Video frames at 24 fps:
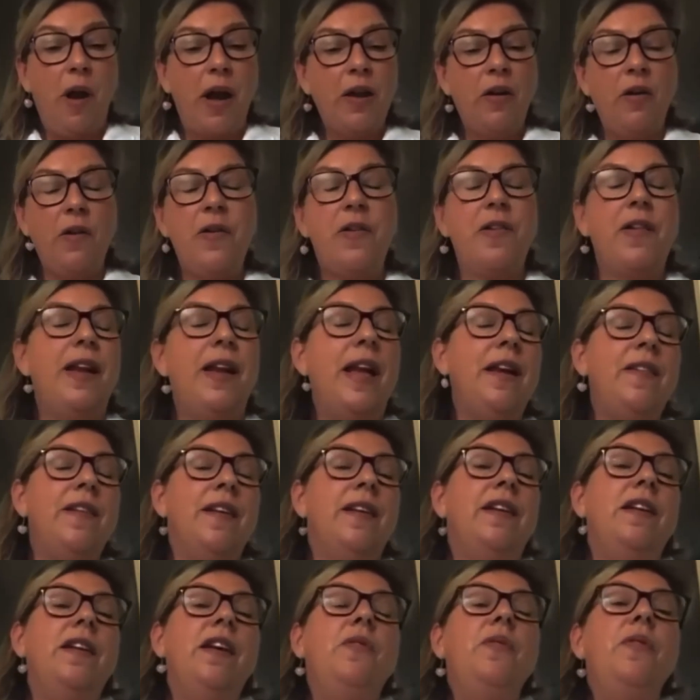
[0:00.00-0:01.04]
got
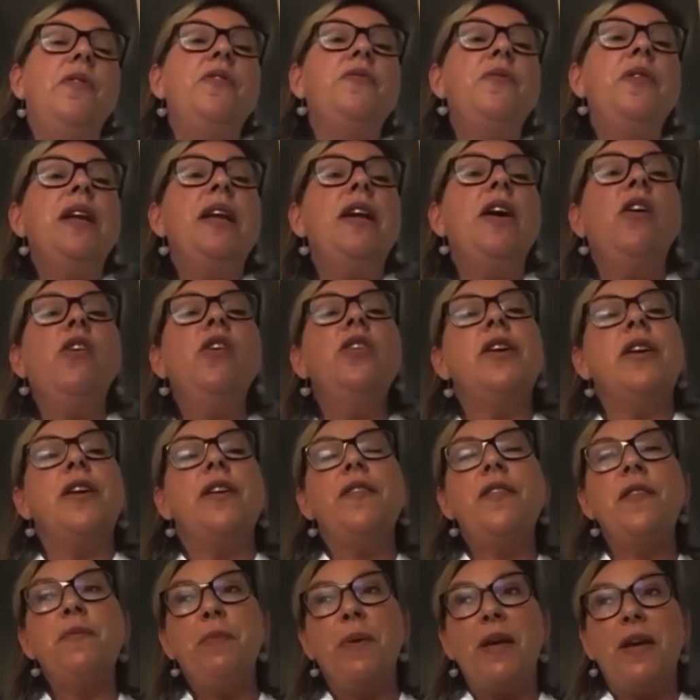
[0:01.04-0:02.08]
selected, and I was really
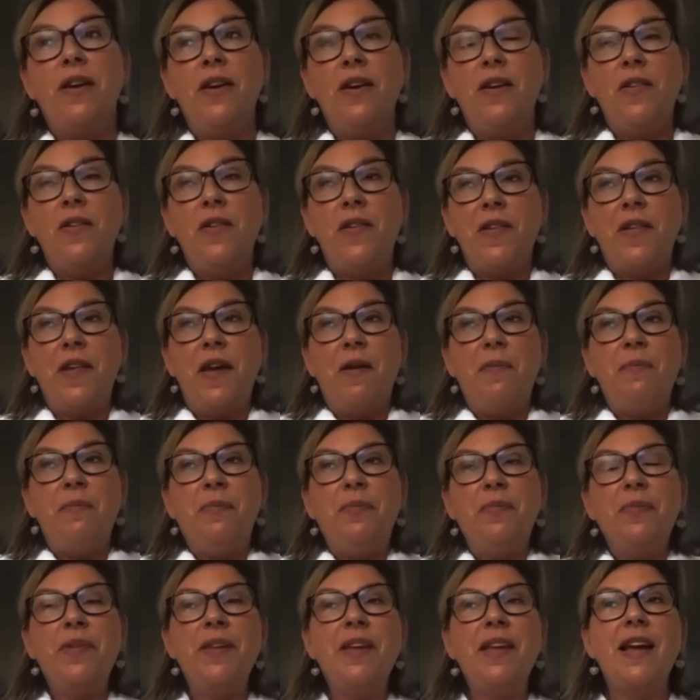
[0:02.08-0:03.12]
honored because
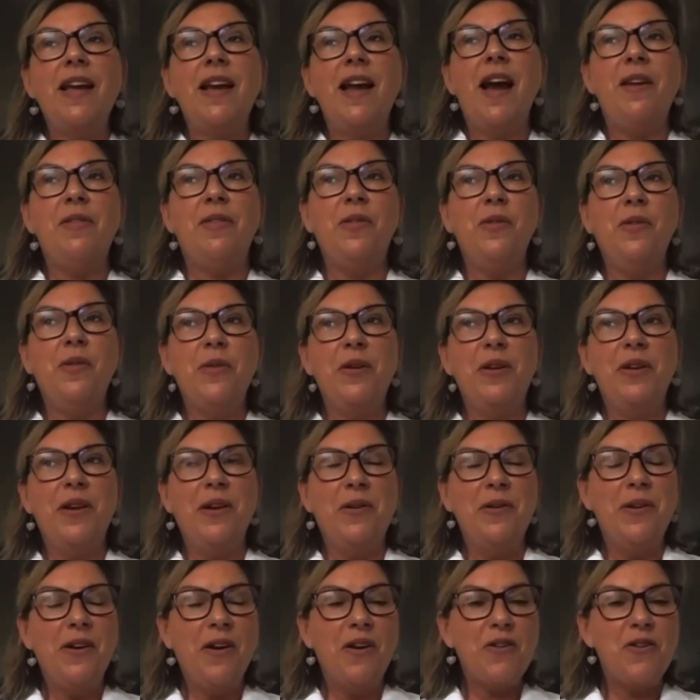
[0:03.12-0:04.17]
I thought,
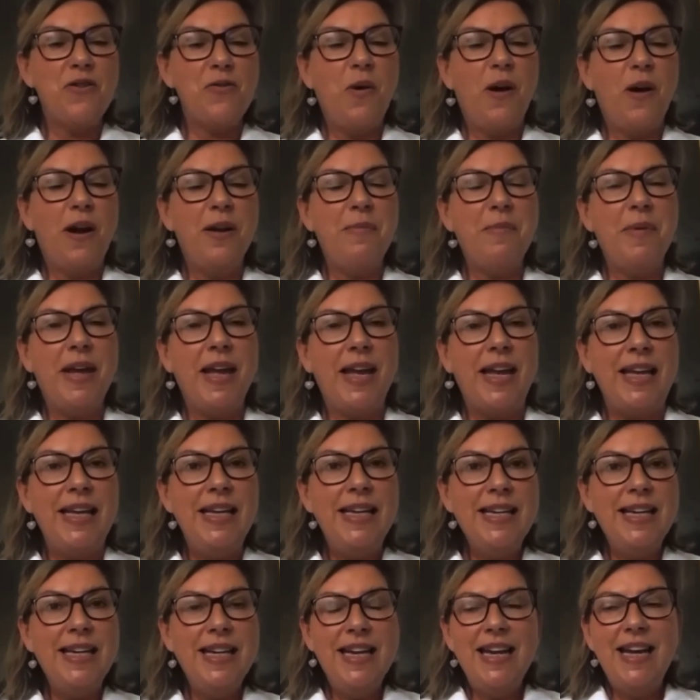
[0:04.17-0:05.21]
gosh, why
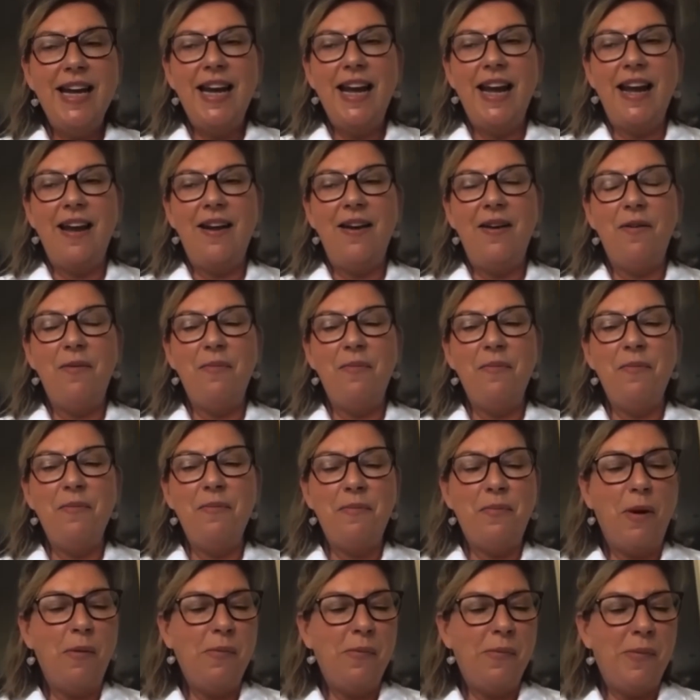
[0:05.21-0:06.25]
me?
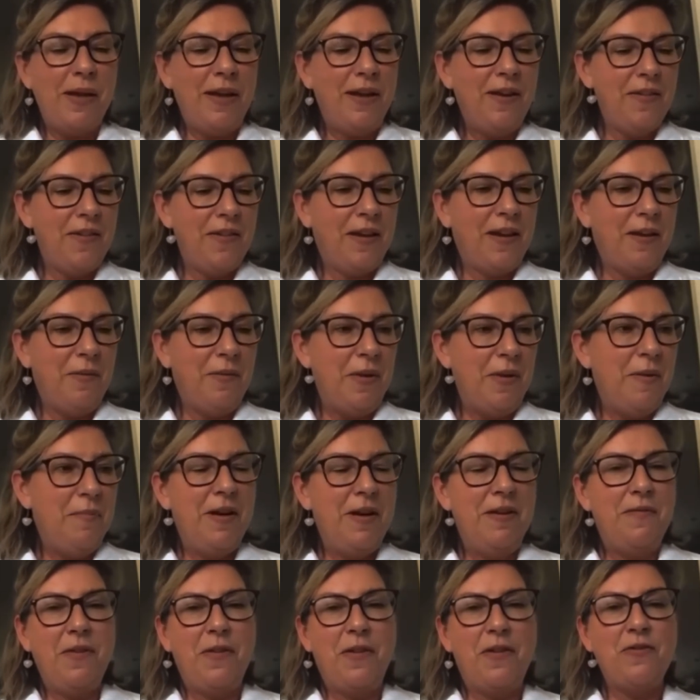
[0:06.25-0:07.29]
Probably because I can be a
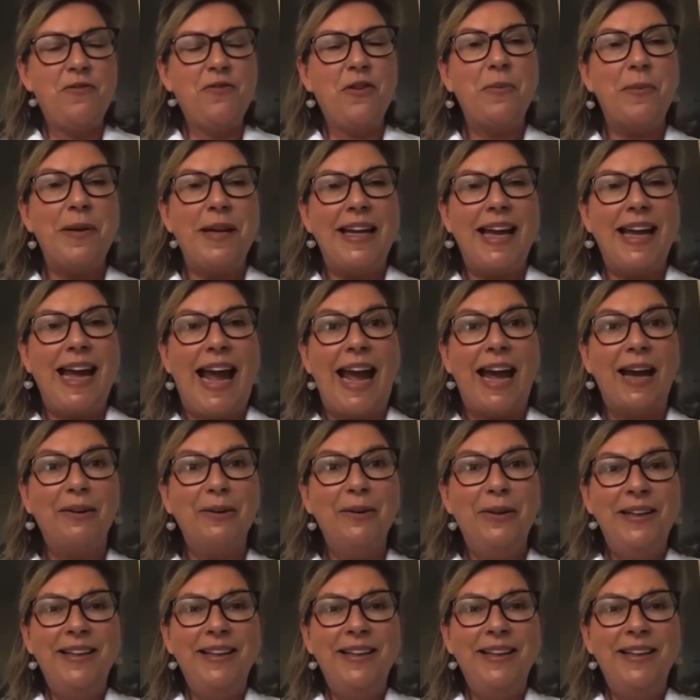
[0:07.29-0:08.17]
bit of a stroppy cow.